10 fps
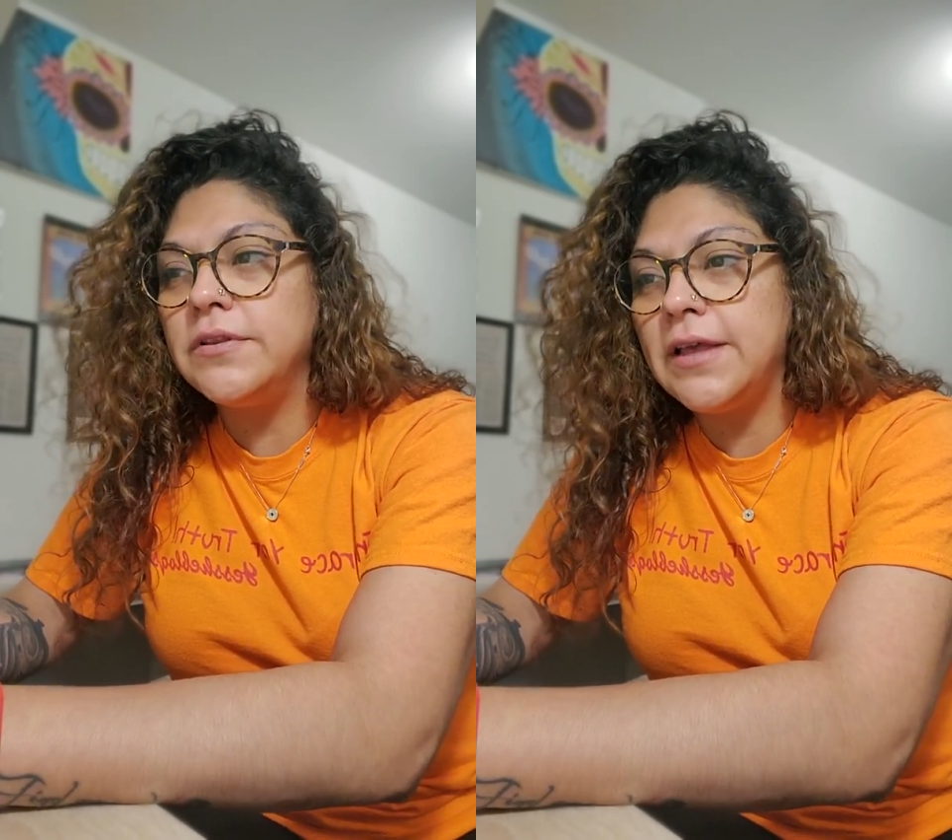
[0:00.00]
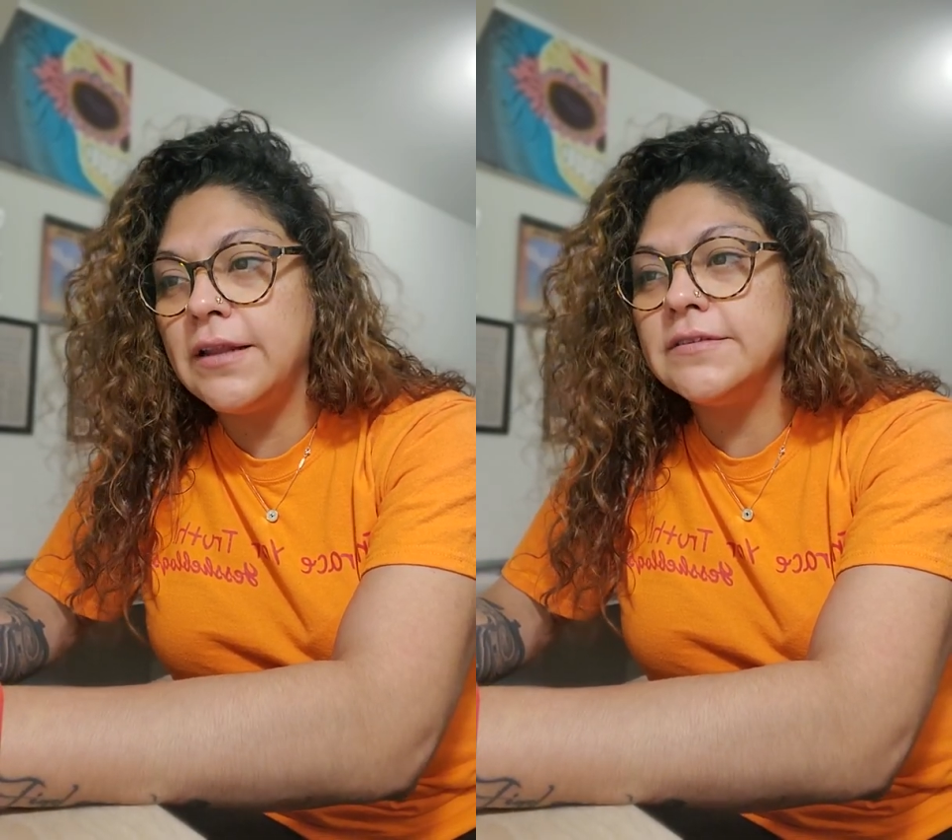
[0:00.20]

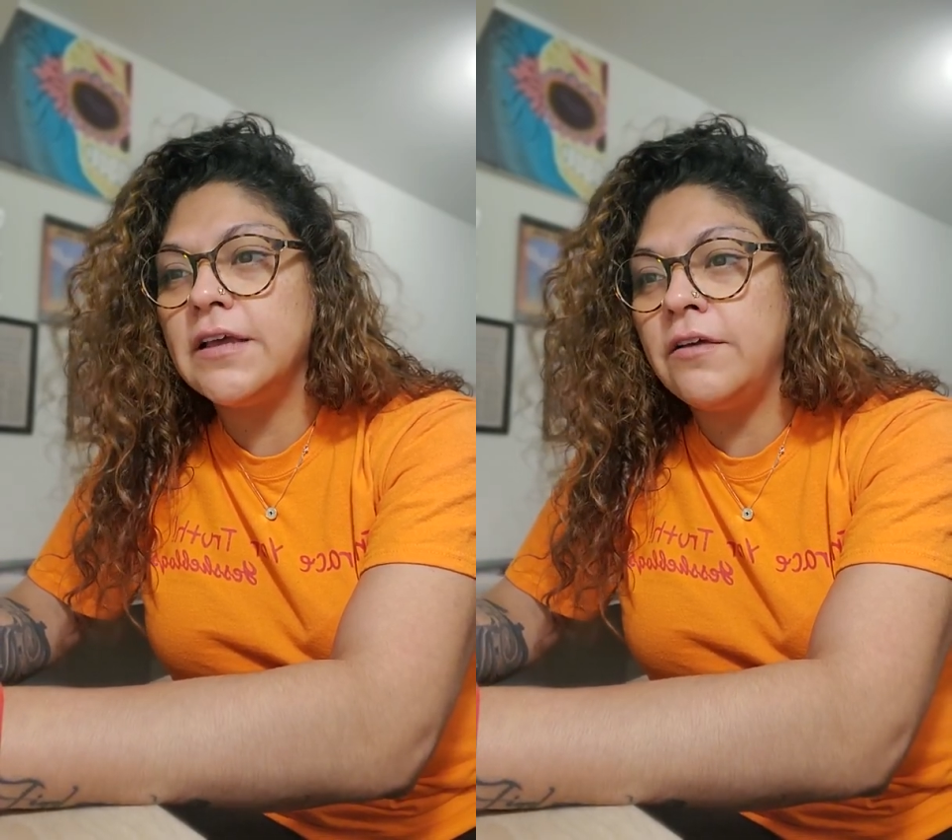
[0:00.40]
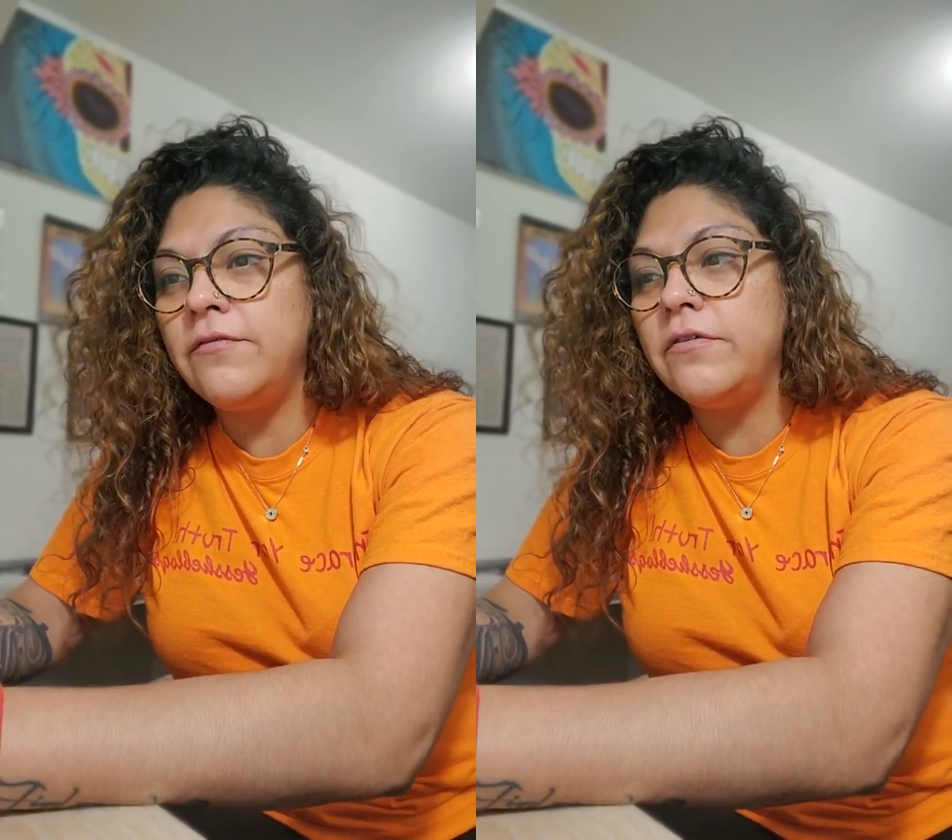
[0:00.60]
that
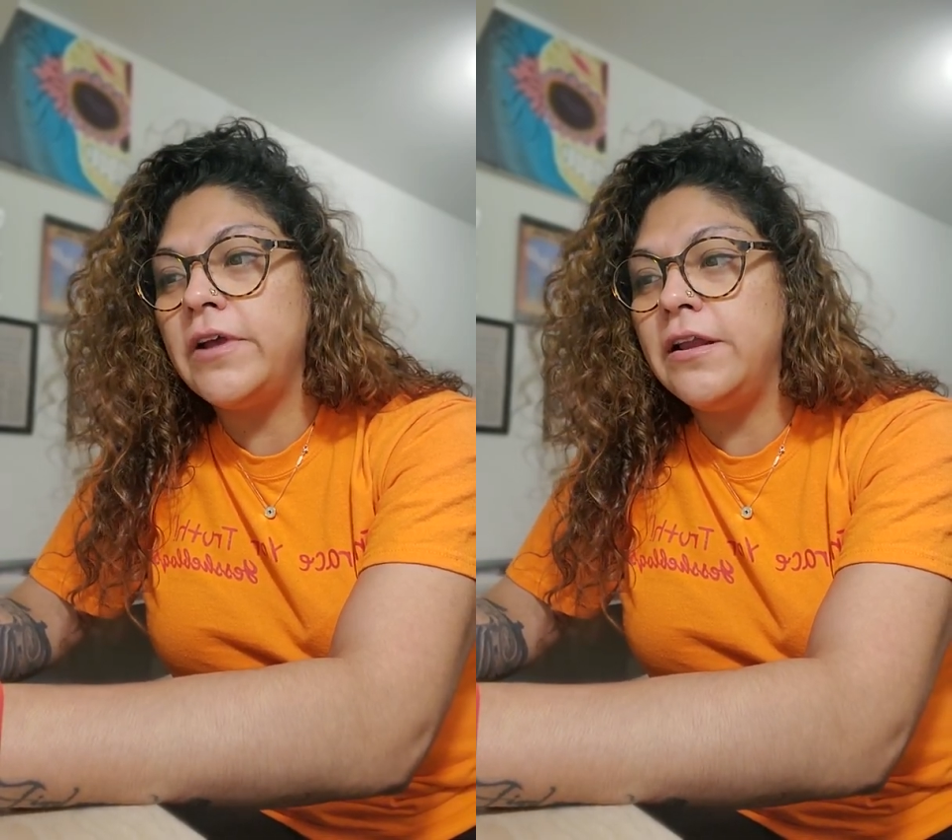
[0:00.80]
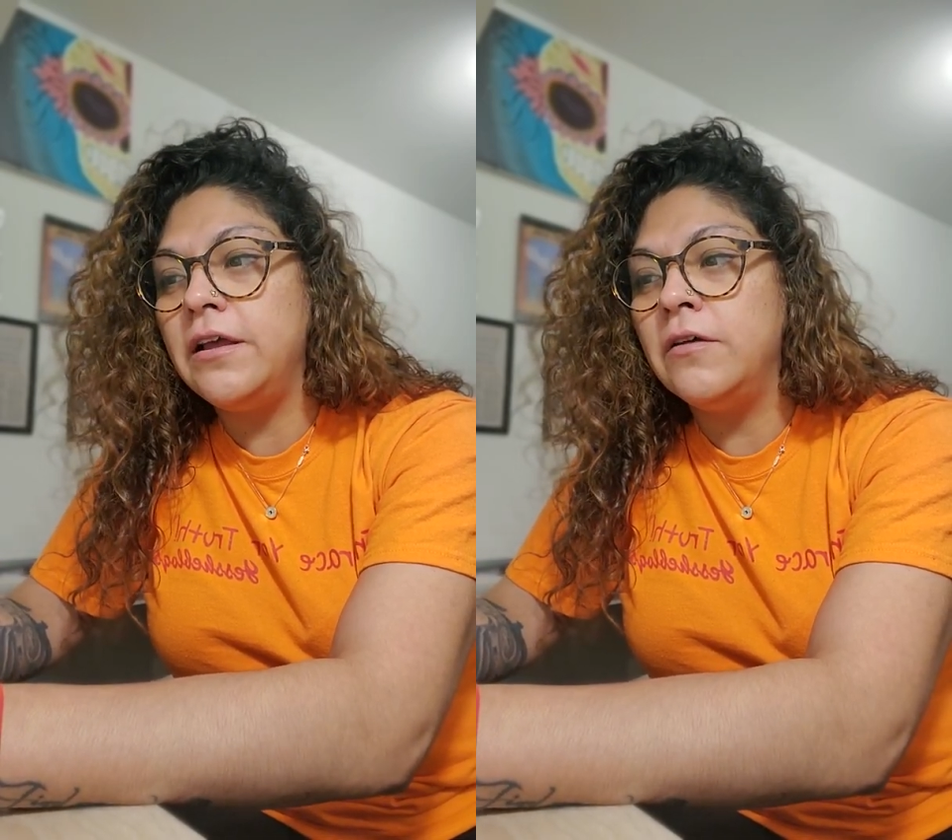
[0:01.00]
aside for
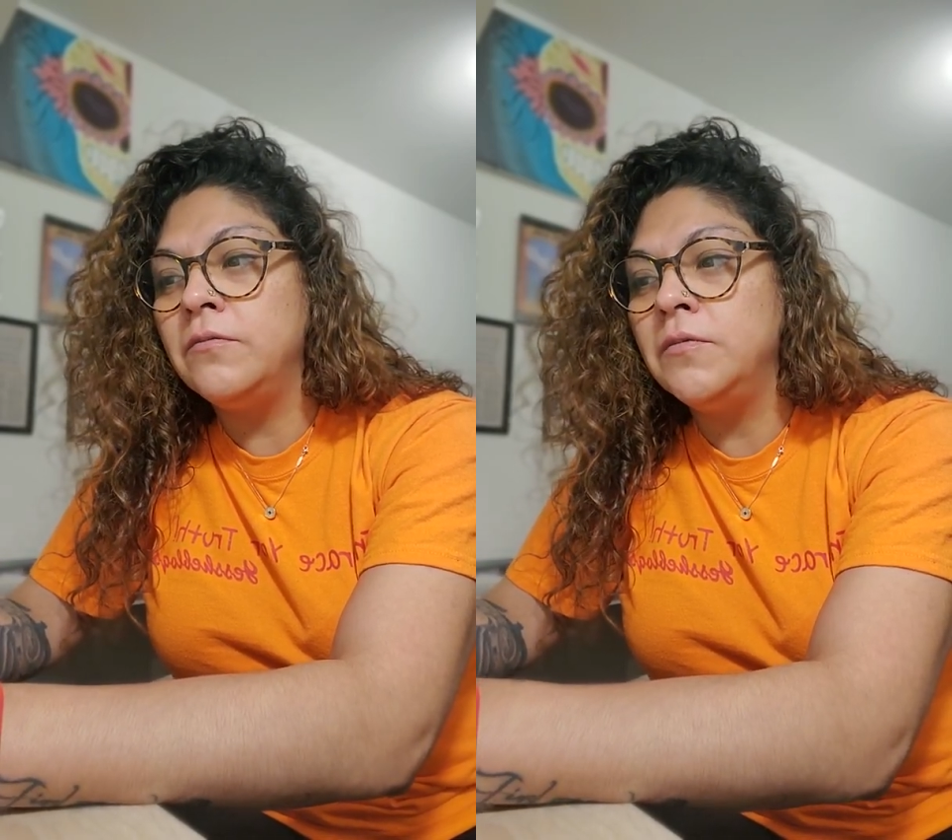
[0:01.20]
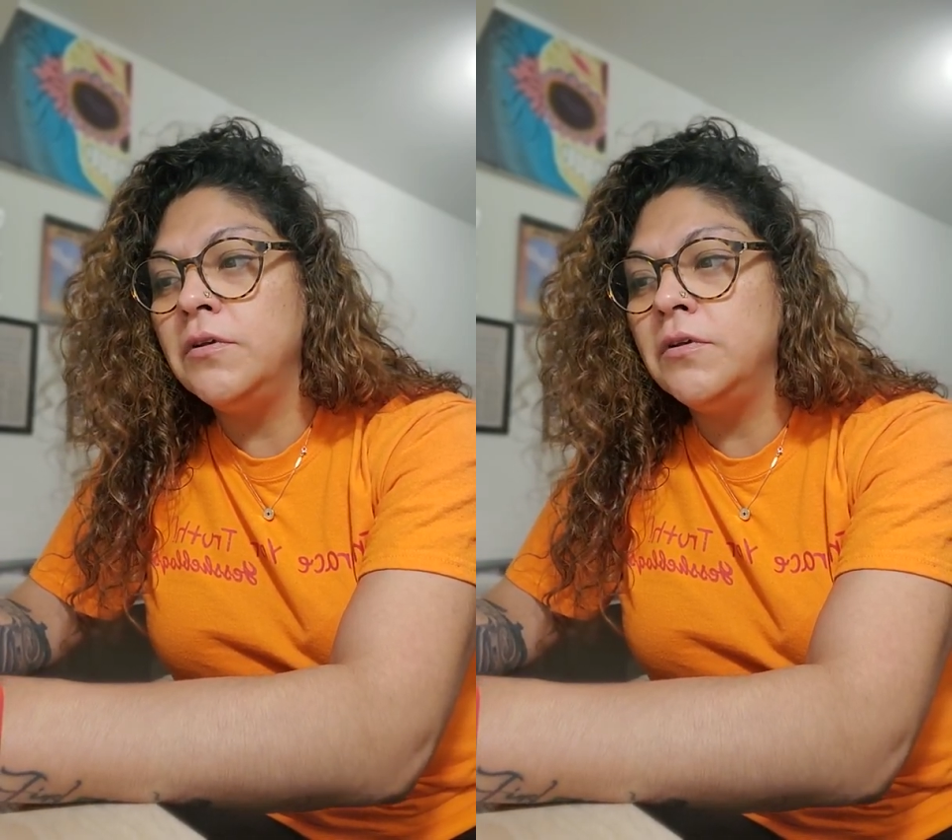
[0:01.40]
right now.